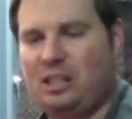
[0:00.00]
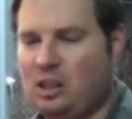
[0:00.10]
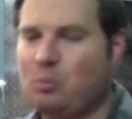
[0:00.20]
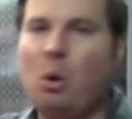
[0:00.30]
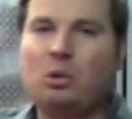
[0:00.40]
This
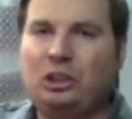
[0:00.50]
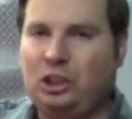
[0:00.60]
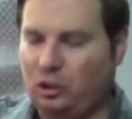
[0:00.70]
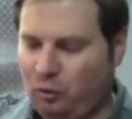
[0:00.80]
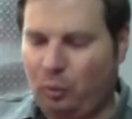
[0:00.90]
is mostly
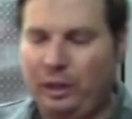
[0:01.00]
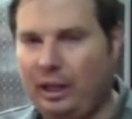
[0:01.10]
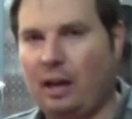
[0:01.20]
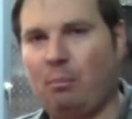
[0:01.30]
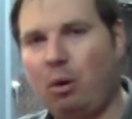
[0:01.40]
just for when
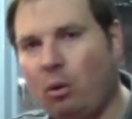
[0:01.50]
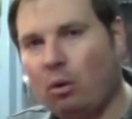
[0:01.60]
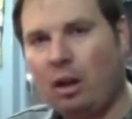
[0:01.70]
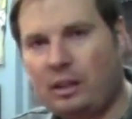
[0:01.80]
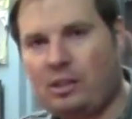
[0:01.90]
you got to
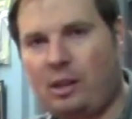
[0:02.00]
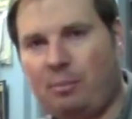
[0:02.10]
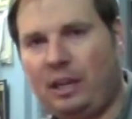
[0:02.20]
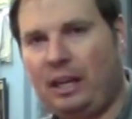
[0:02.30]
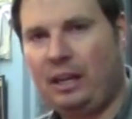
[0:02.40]
pull on
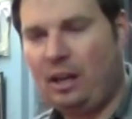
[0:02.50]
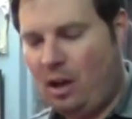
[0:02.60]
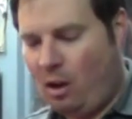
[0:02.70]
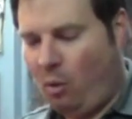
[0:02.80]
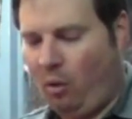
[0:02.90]
something
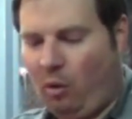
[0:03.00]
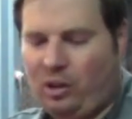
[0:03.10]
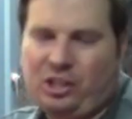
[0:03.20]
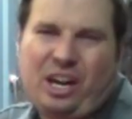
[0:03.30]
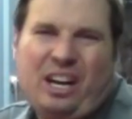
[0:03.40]

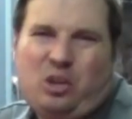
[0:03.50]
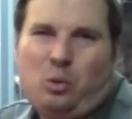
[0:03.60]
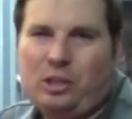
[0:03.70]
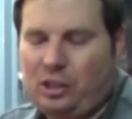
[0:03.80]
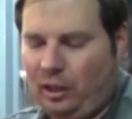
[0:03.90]
or just kind of
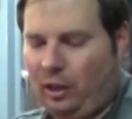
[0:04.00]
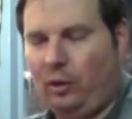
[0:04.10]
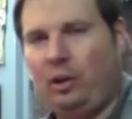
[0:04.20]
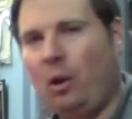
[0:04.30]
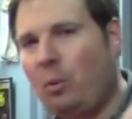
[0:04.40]
twist it a
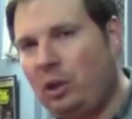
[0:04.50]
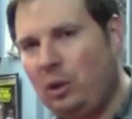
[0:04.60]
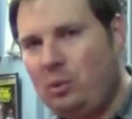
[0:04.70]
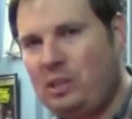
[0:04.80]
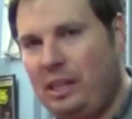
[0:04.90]
little. You don't
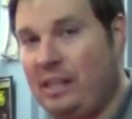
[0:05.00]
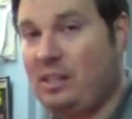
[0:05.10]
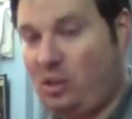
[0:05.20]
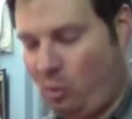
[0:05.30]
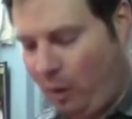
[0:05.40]
use
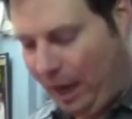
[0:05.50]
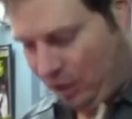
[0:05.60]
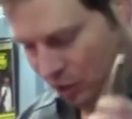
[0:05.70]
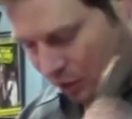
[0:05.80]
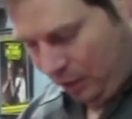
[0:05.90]
these as a
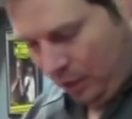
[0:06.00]
wrench.